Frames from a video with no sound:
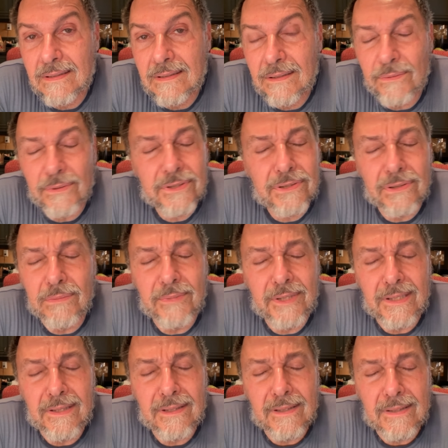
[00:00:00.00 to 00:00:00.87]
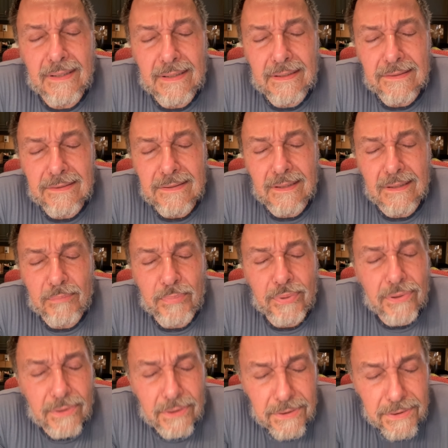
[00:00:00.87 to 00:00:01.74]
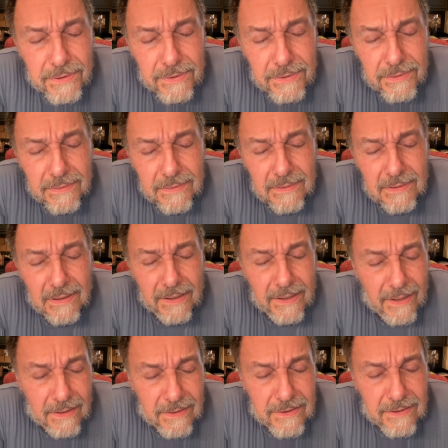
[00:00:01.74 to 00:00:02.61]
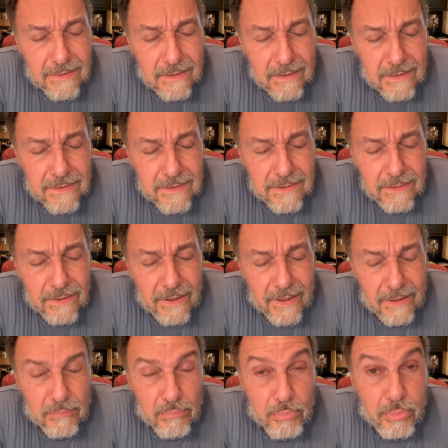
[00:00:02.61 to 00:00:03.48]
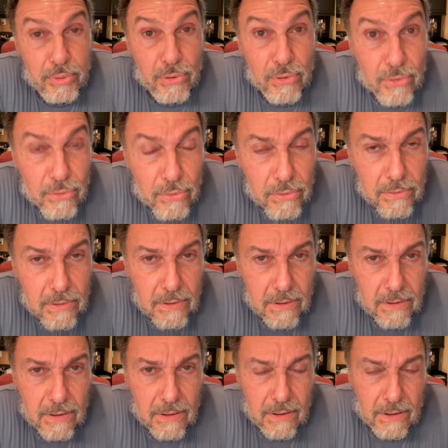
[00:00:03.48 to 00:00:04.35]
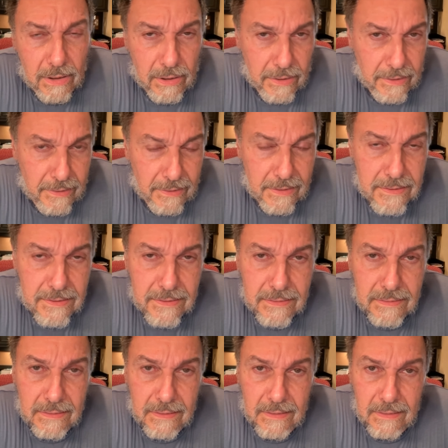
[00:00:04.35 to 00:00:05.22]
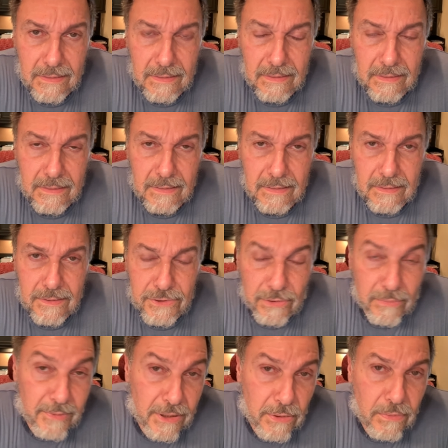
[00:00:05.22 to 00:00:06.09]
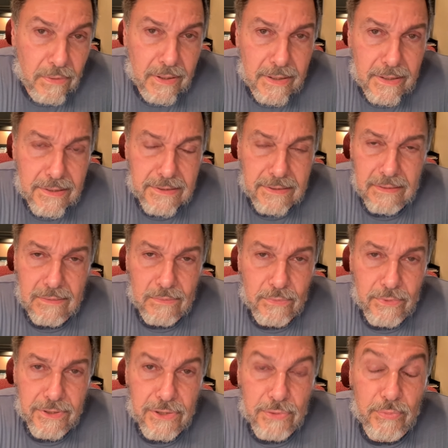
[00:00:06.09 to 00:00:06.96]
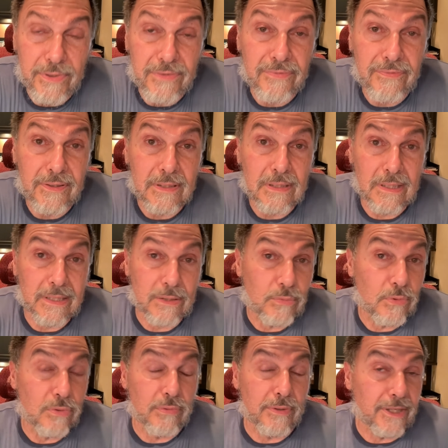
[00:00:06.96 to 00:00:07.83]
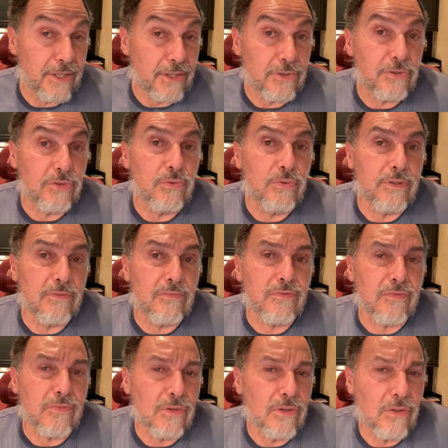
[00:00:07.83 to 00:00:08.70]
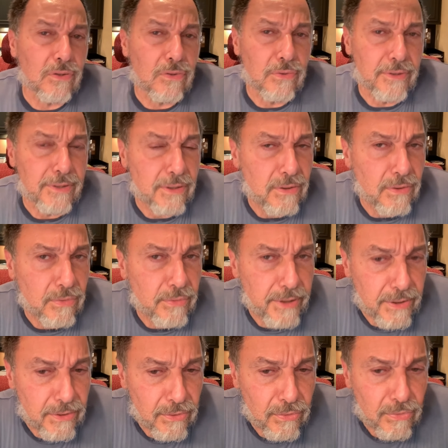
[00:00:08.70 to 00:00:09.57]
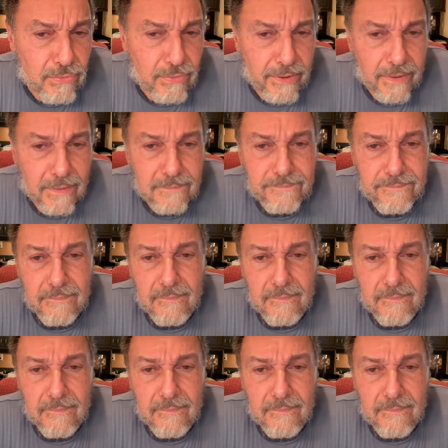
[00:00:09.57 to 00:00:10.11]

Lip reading: There are so many things that push against us and pull on us, so many ways in which we feel like we're running to and fro and going nowhere,